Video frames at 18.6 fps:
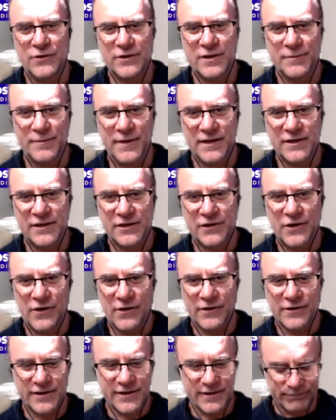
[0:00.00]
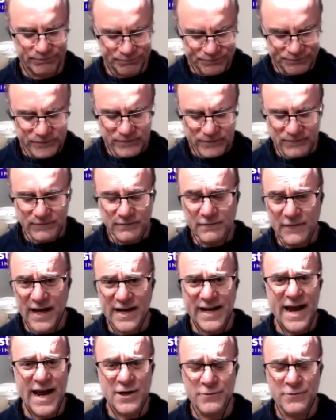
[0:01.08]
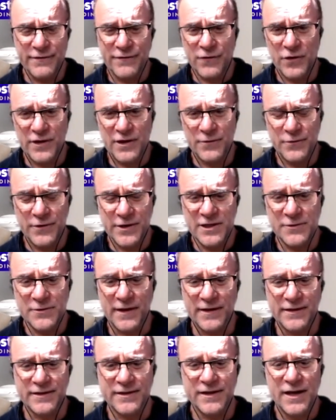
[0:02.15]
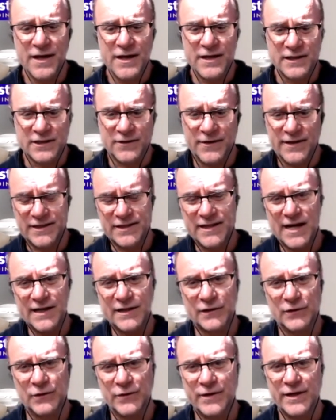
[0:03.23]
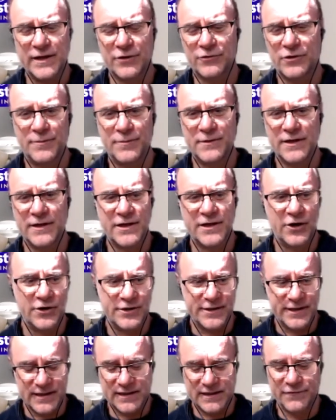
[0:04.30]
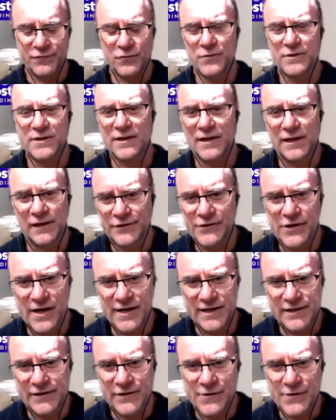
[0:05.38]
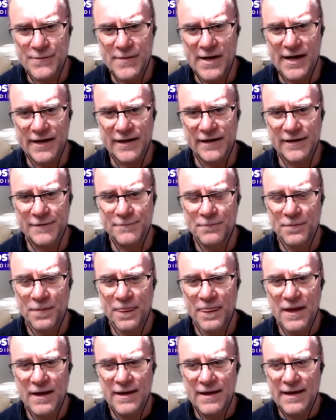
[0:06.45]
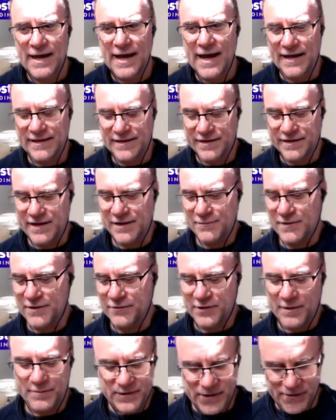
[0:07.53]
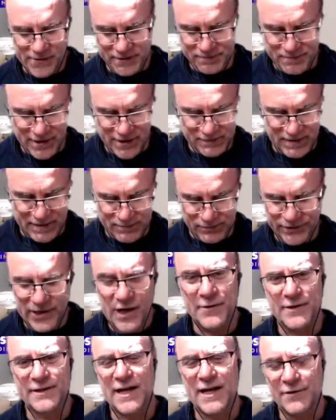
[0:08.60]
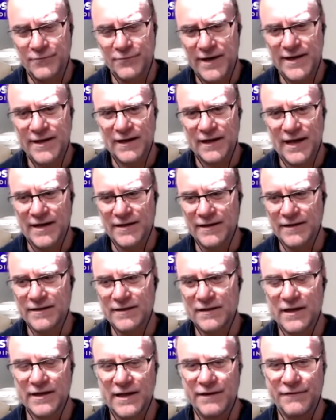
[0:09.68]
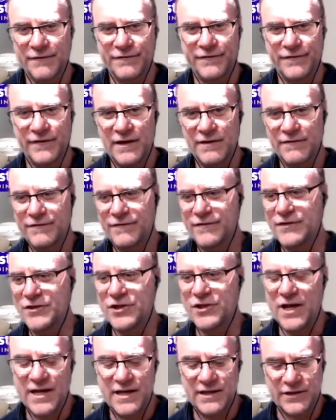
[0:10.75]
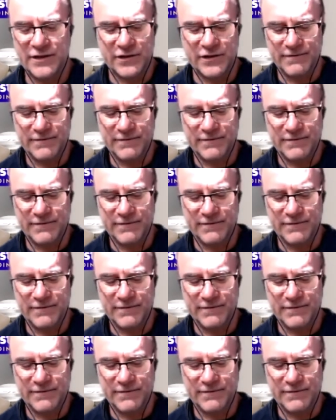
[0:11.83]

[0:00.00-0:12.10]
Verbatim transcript: best stocks and how to avoid the worst ones. So I started looking at cryptocurrency as if it was a little tiny stock market. Oh. And the thing with crypto, as most people know, it's unregulated. Like if if shares